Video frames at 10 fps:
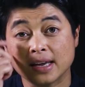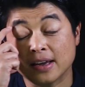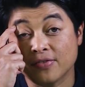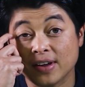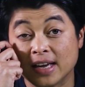
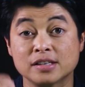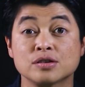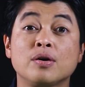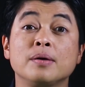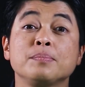if it's
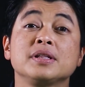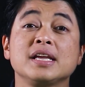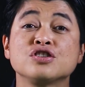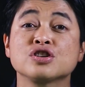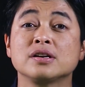
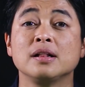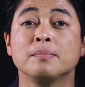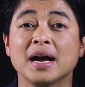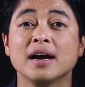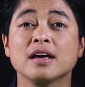computational
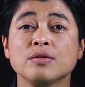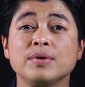math,